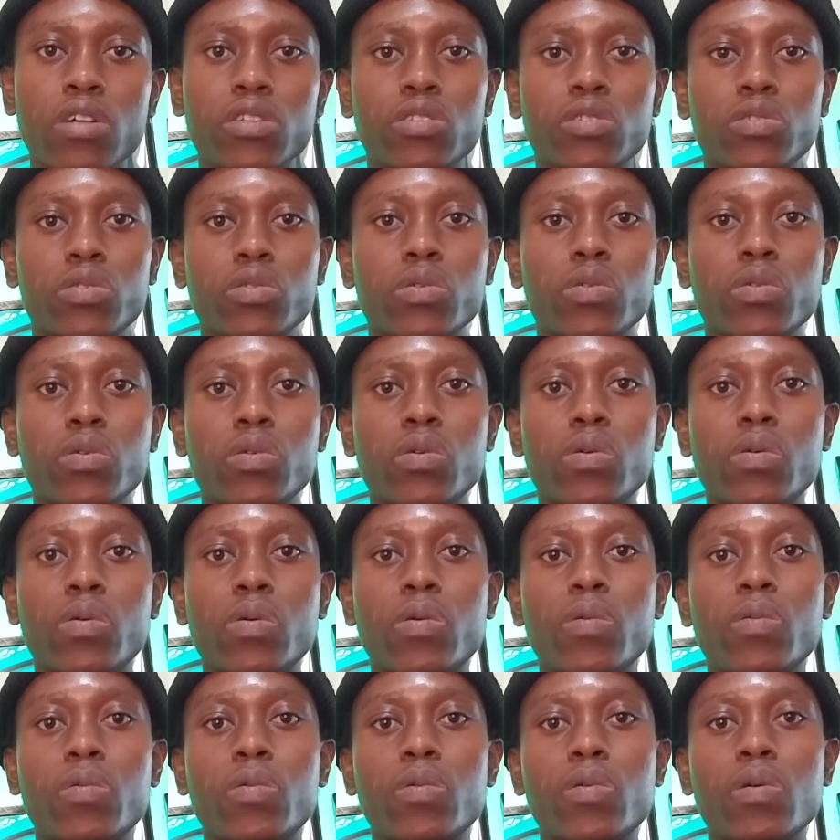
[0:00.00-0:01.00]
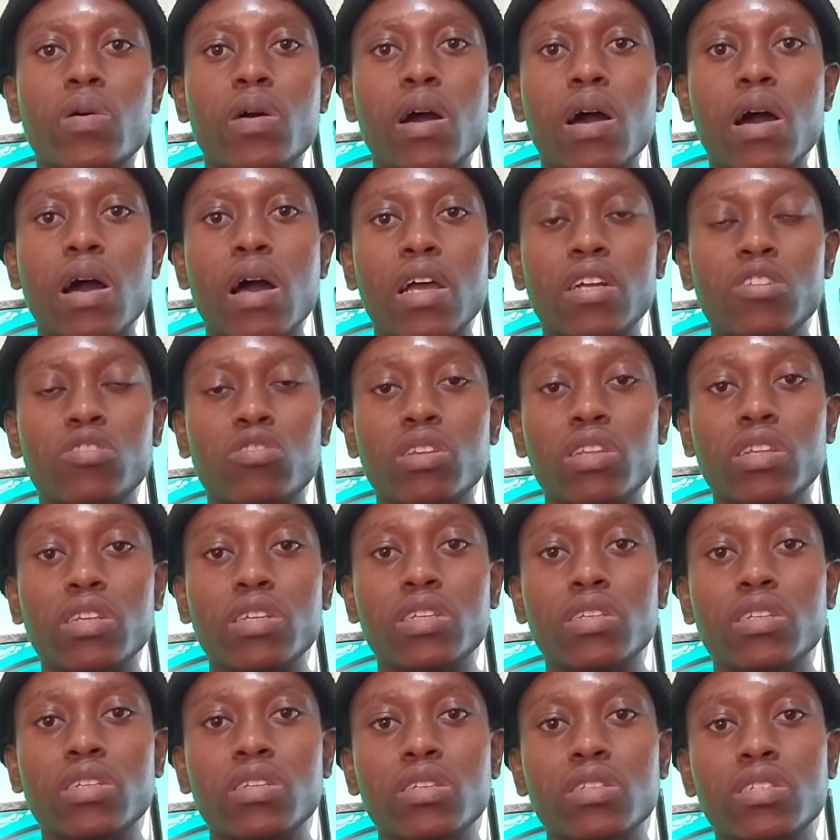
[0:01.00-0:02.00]
So I
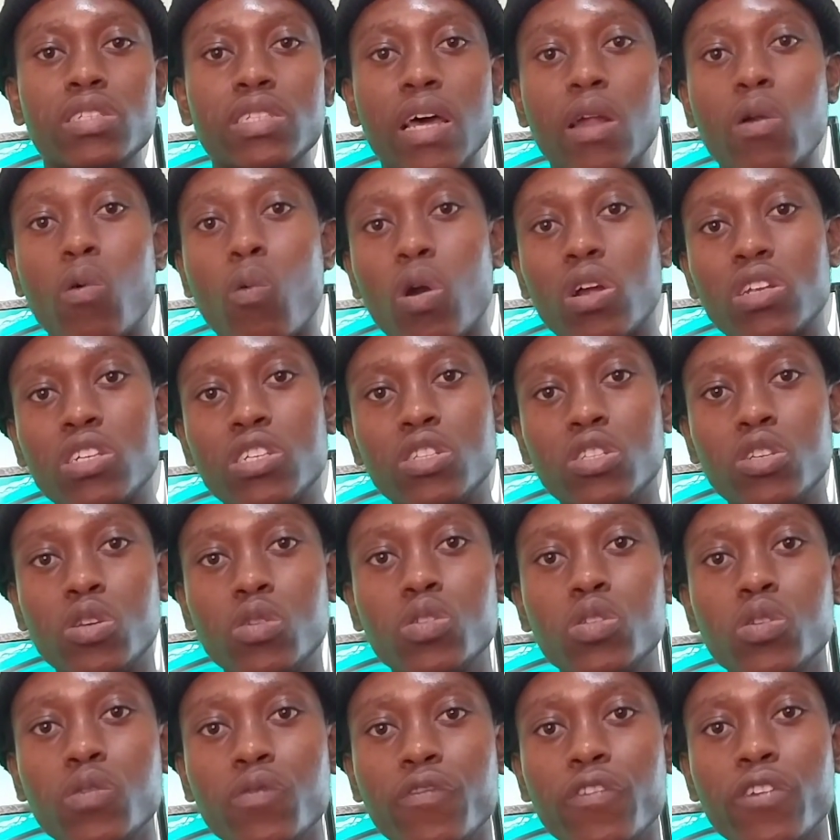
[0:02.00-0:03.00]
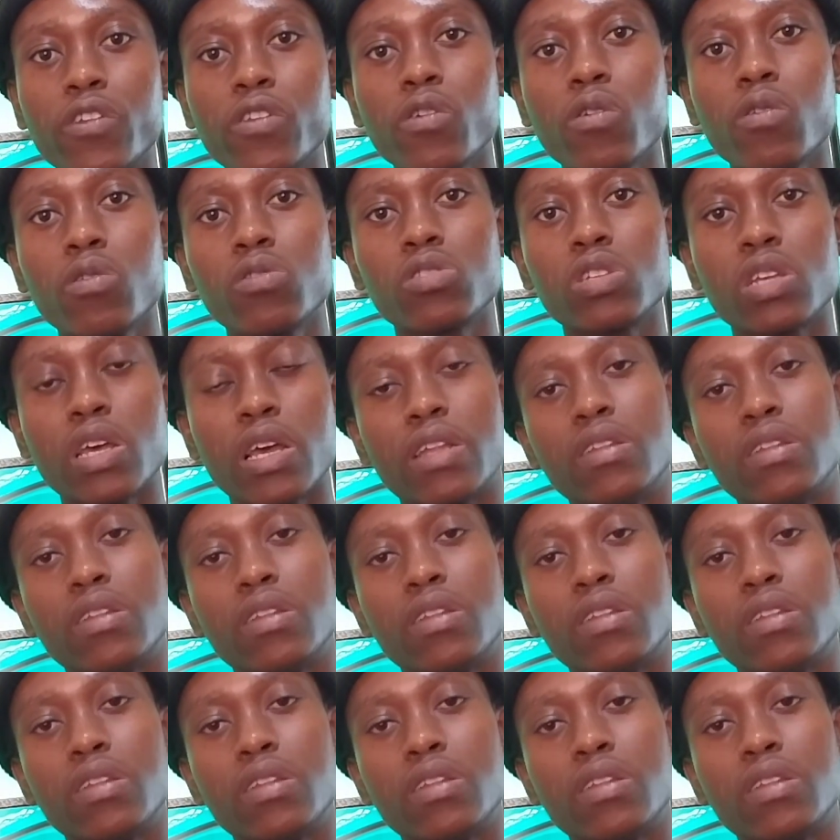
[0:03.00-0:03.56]
actually started watching YouTube videos,